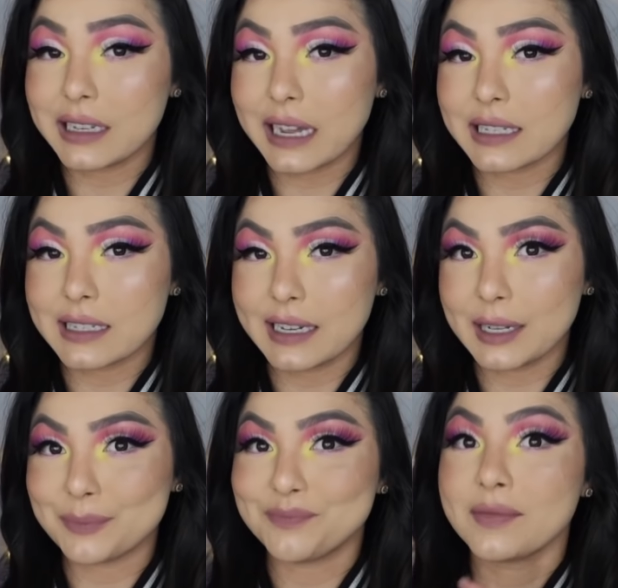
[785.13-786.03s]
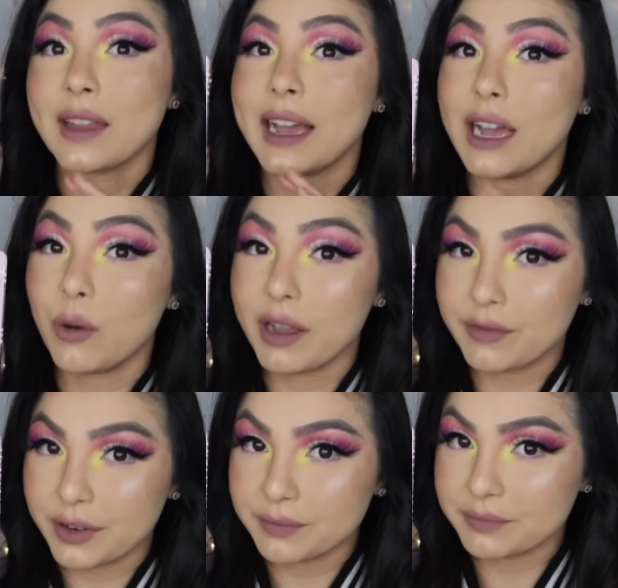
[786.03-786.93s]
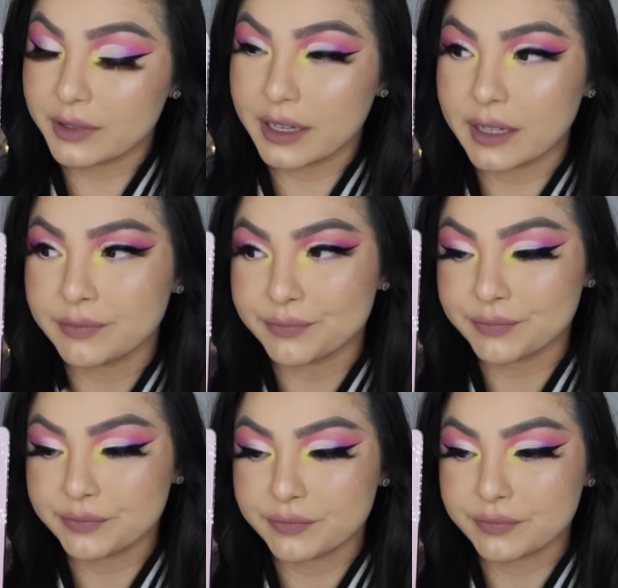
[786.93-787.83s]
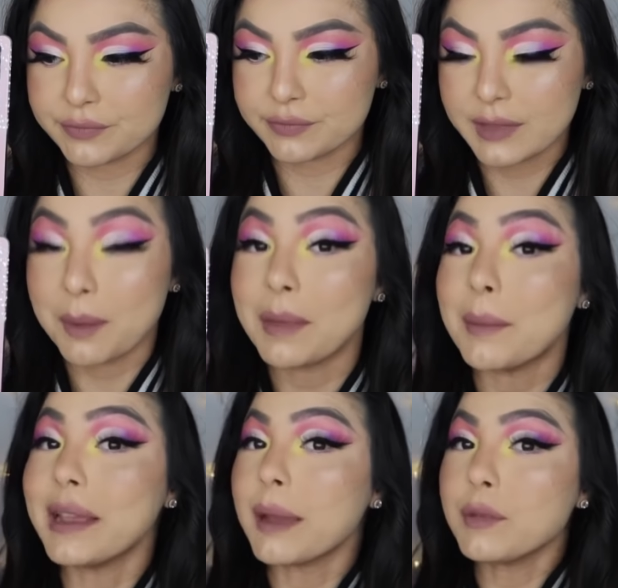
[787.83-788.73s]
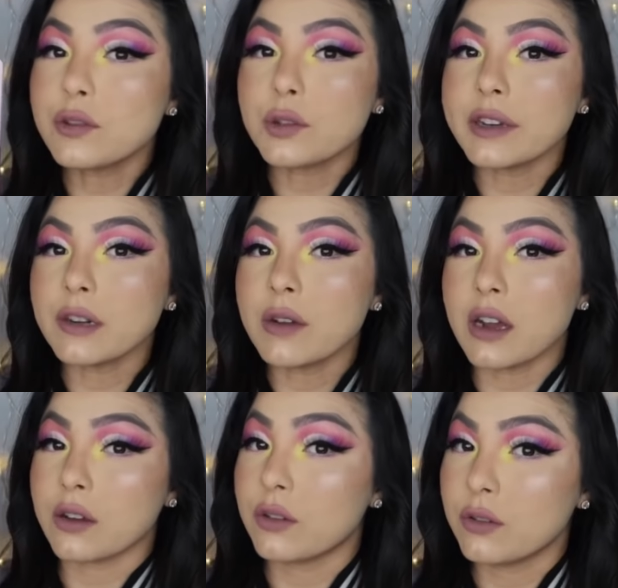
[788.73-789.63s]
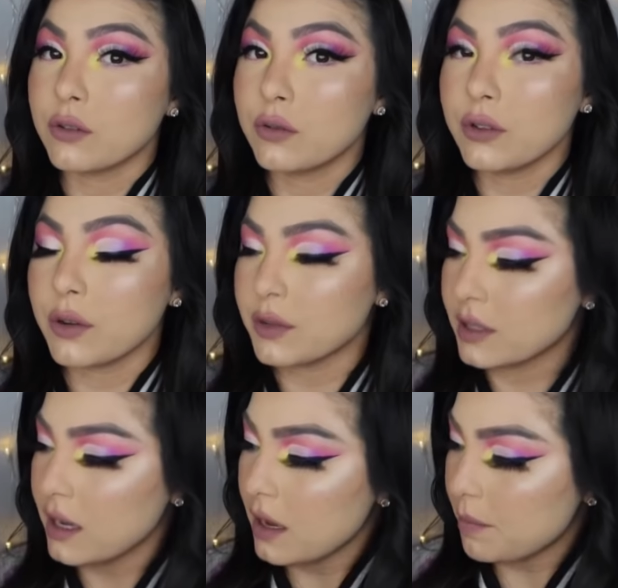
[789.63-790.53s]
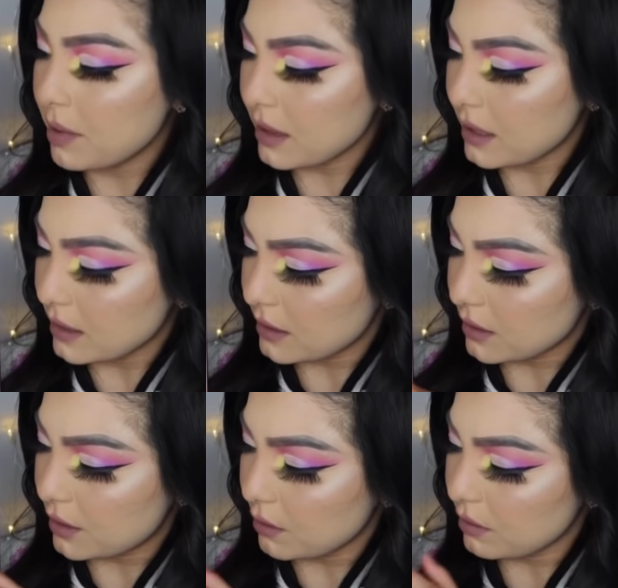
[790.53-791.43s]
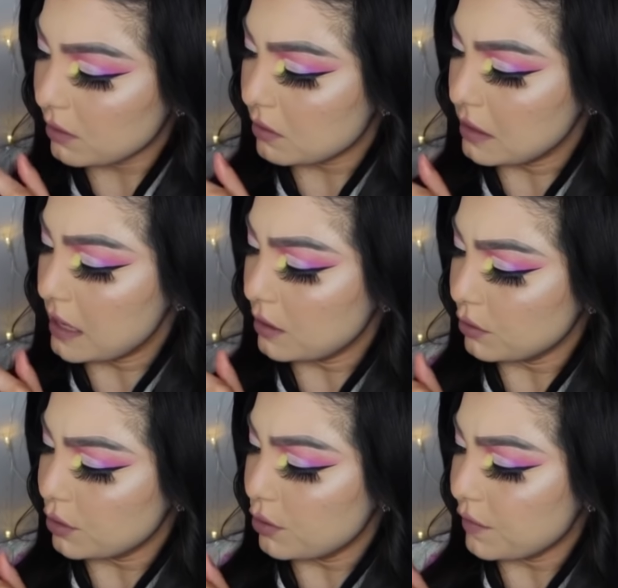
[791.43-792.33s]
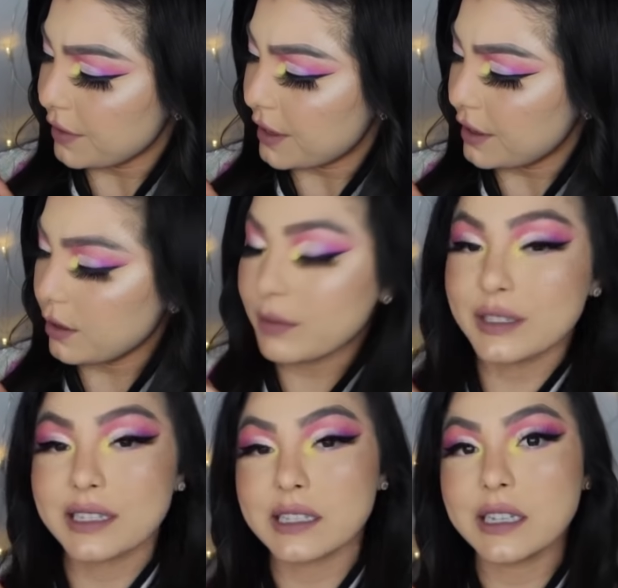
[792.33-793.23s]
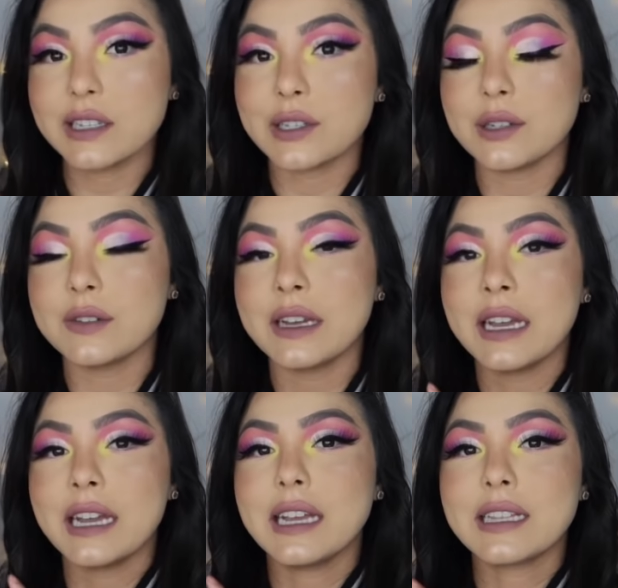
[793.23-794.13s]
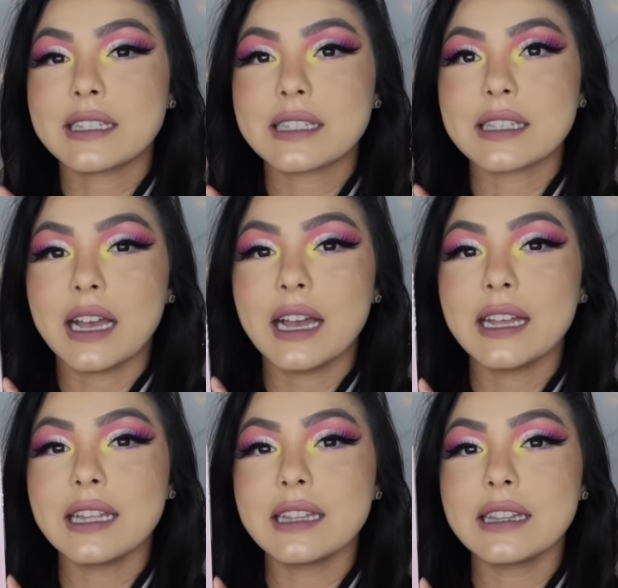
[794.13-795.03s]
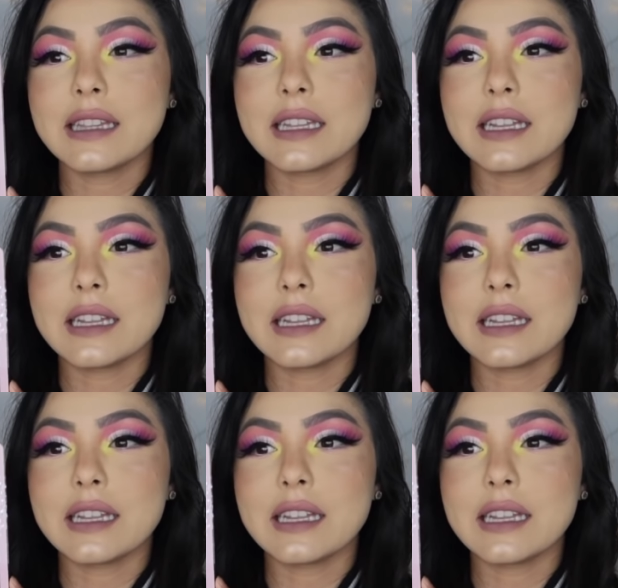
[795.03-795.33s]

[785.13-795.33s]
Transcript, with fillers: nicely. However, okay, maybe I'm doing it wrong. Who knows? But this cute little yellow tone over here, which is D2, it's a...